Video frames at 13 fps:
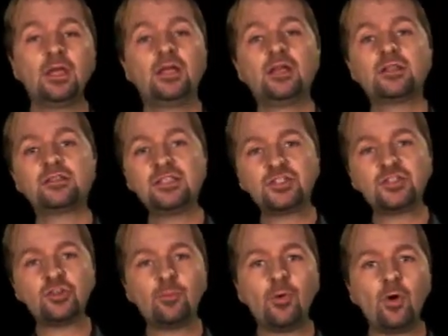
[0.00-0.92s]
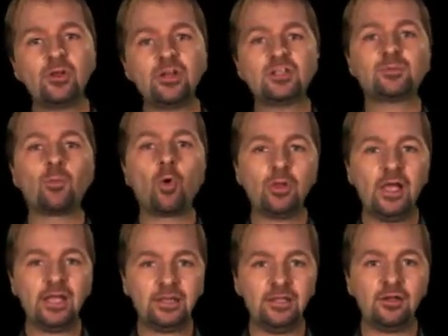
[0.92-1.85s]
Since your opponent is more
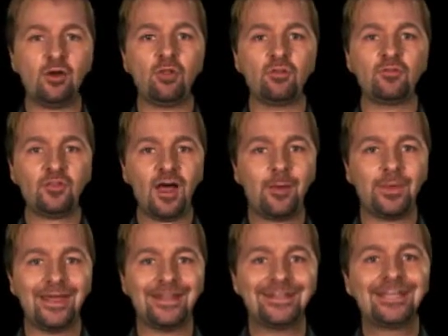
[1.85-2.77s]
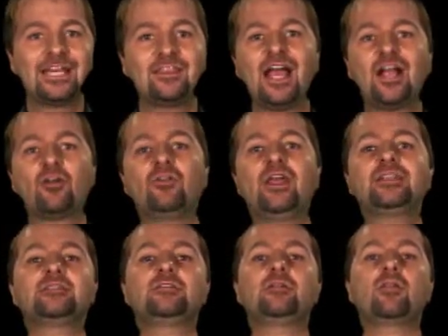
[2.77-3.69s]
likely to call the flop bet, that creates
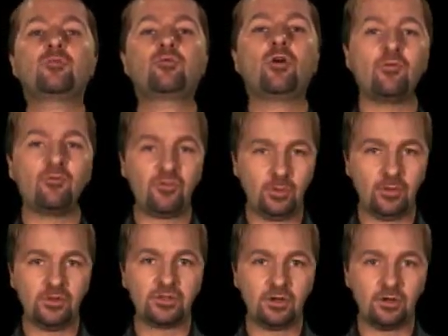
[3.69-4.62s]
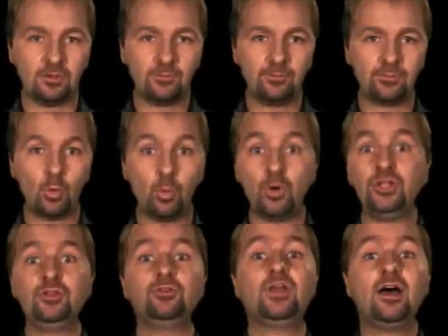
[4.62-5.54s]
another problem for you on the turn. What do you
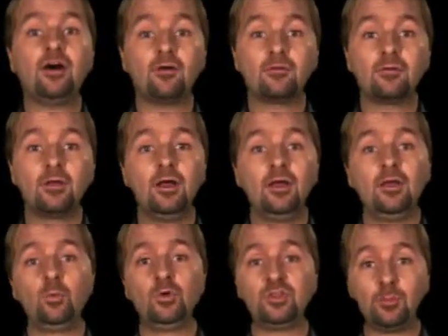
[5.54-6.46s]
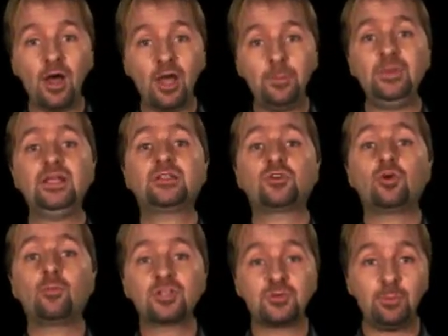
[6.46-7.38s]
do now? With the pot being so
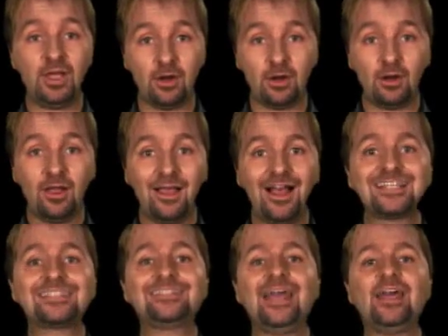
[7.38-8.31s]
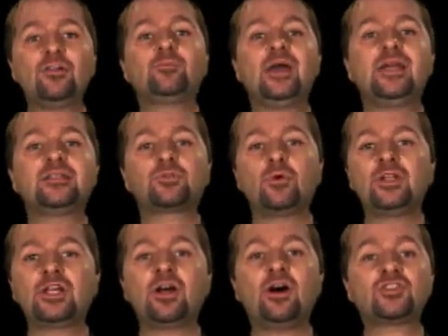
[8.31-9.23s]
much bigger, a standard bet is going to
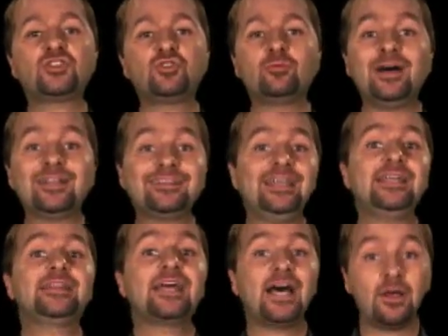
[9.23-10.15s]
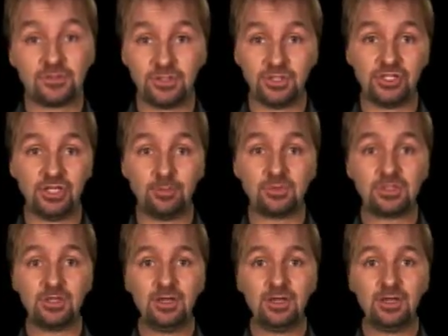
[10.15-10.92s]
cost you about 10,000 in chips.